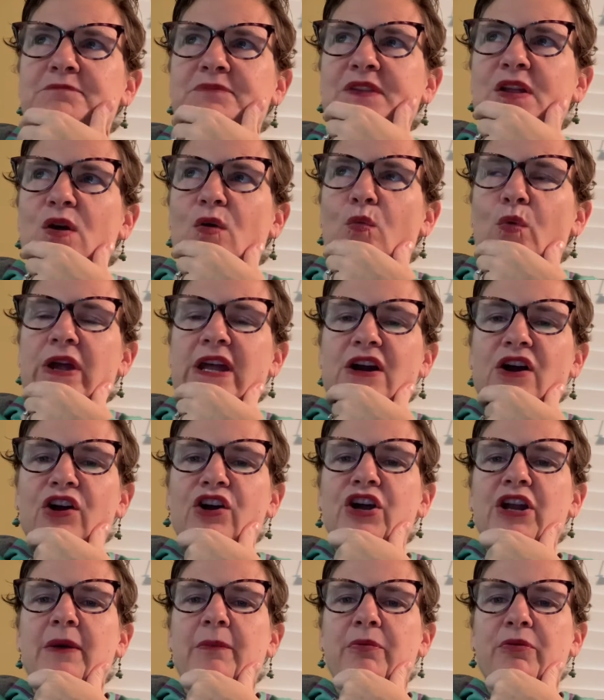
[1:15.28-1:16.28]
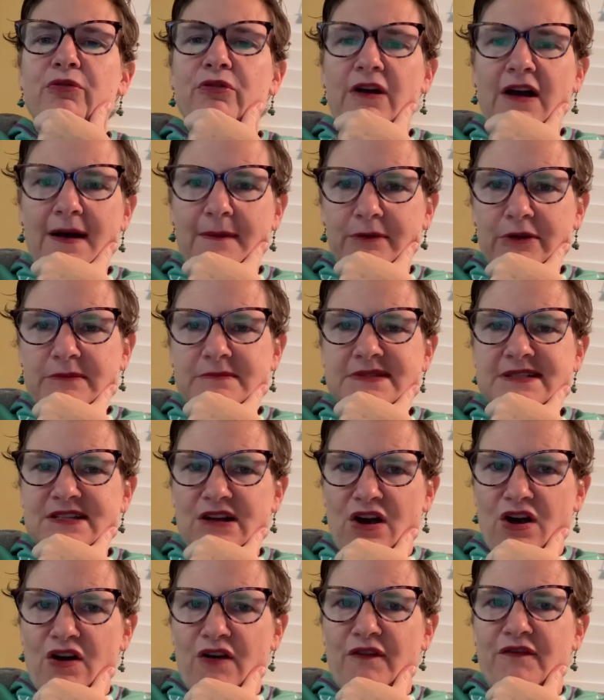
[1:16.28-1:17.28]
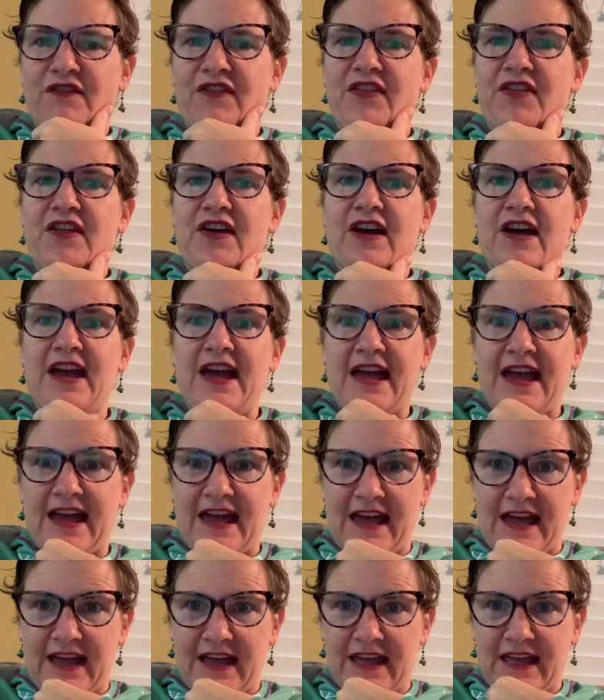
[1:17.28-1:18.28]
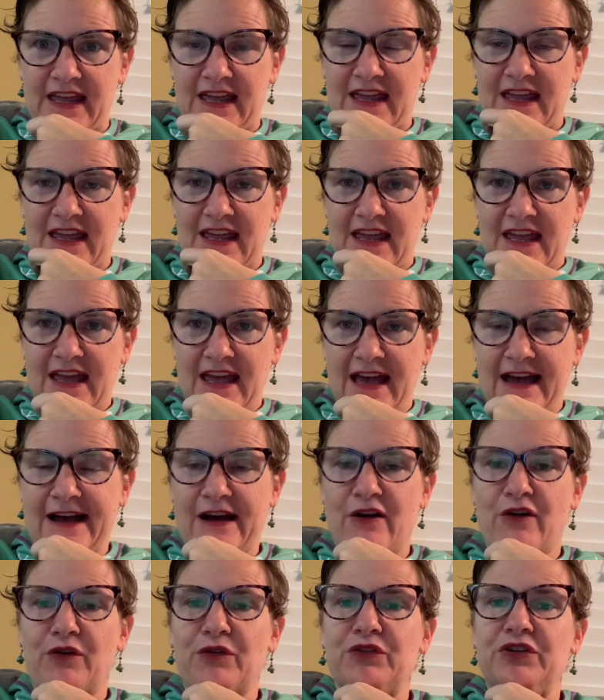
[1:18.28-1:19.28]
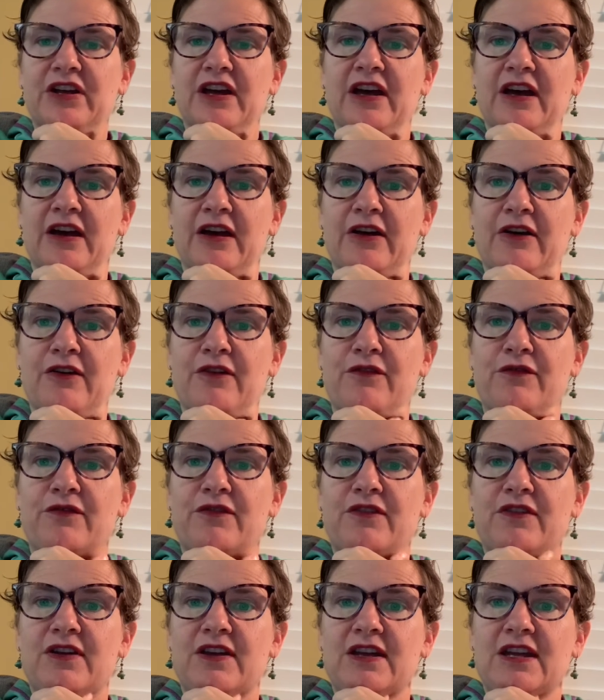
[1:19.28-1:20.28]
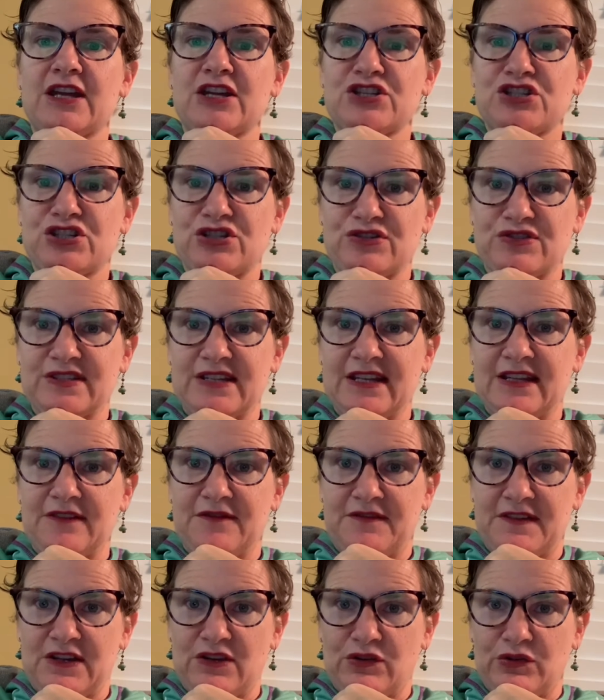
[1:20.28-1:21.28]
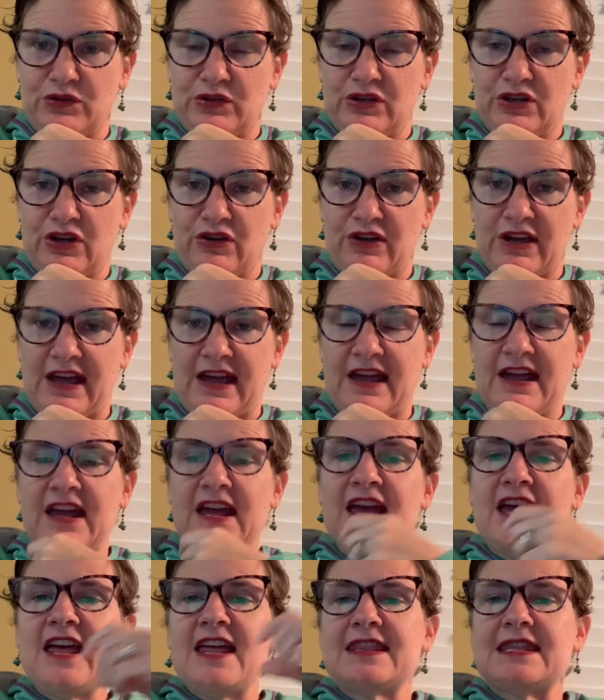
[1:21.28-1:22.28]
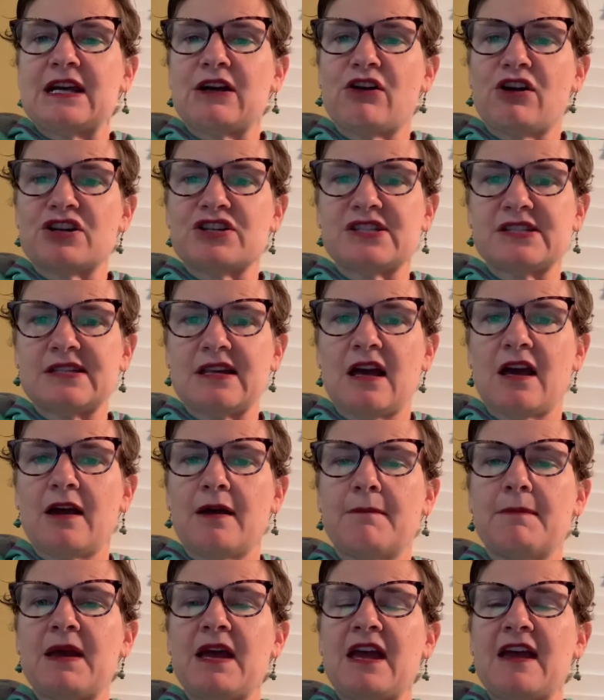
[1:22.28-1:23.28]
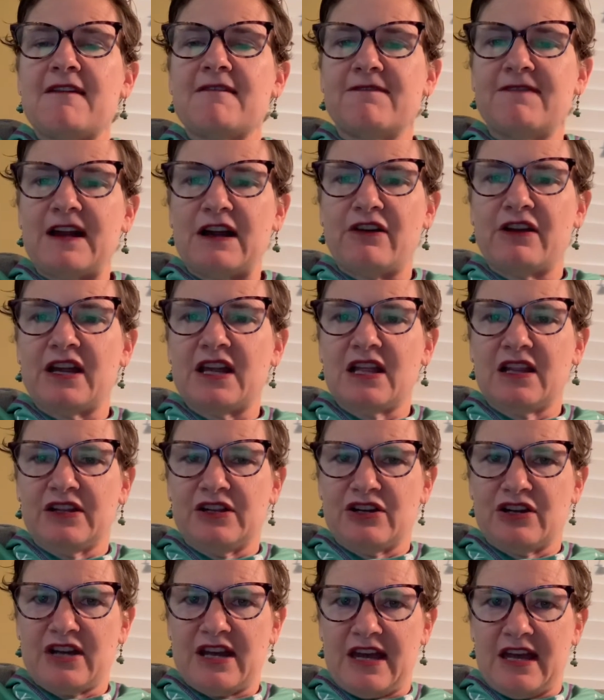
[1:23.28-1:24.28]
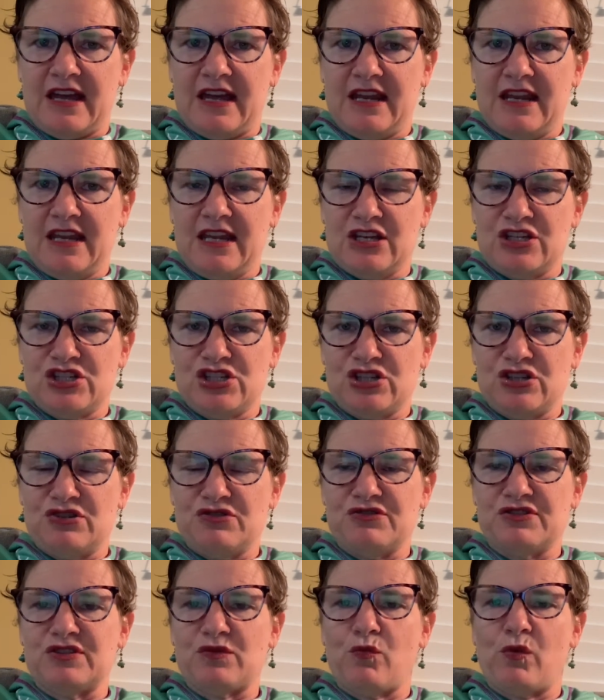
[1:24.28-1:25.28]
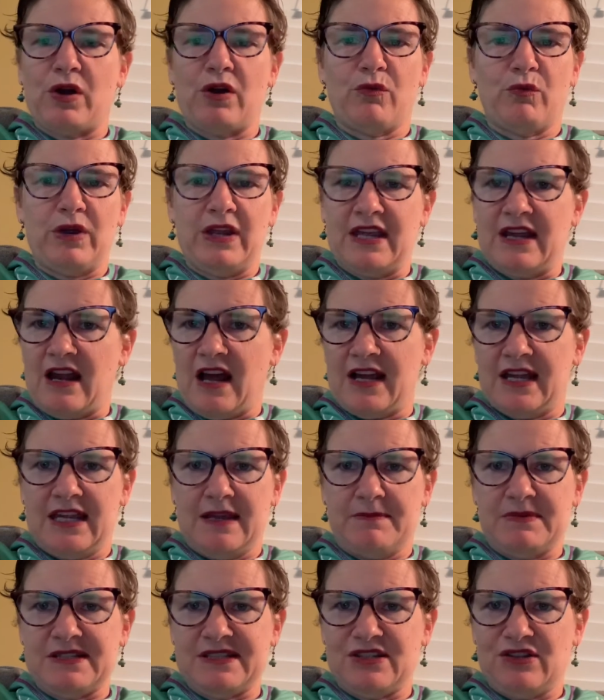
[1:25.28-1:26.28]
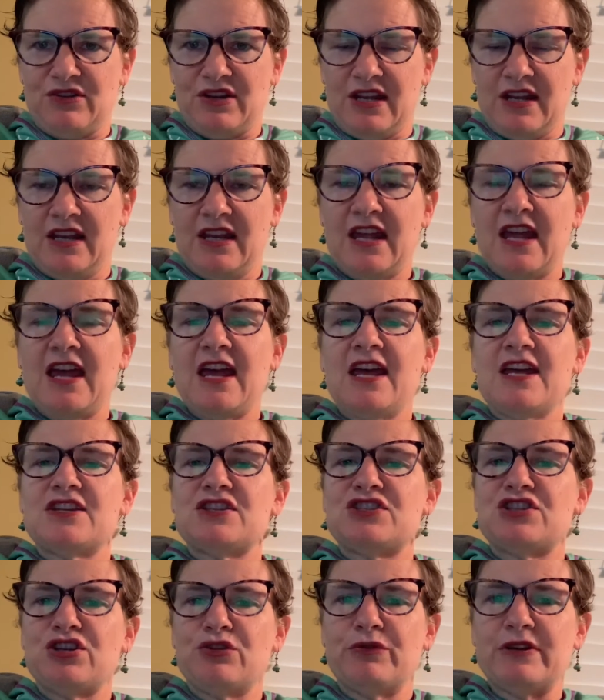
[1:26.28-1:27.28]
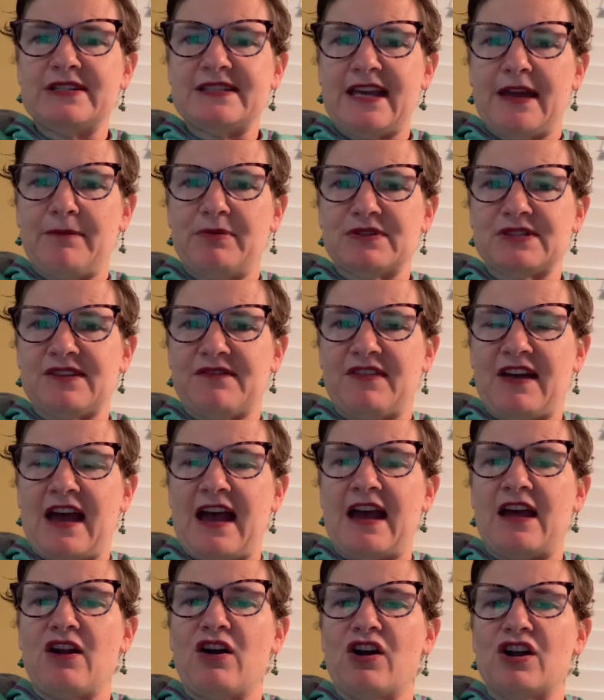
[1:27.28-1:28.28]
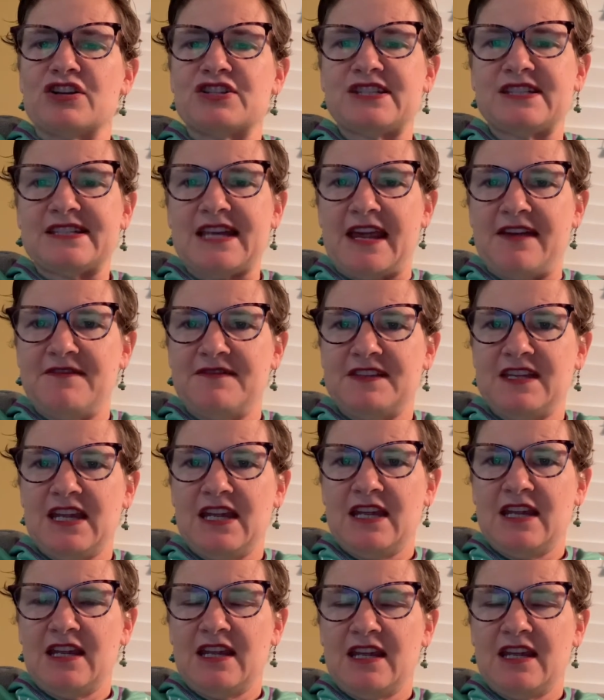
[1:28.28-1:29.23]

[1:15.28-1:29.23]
We are going to problem solve the heck out of issues in the field, okay? There are some very clear-cut issues where we cannot keep a student. Two examples of that are safety